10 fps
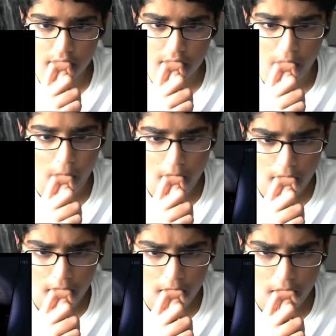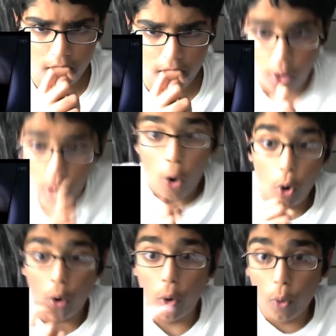know.
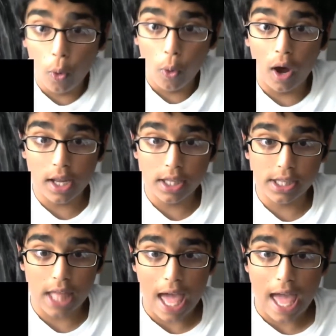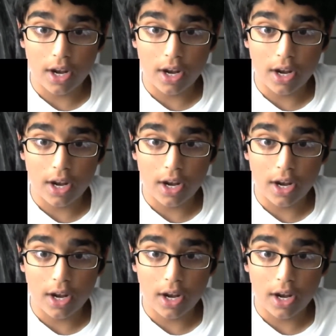Oh, what is that?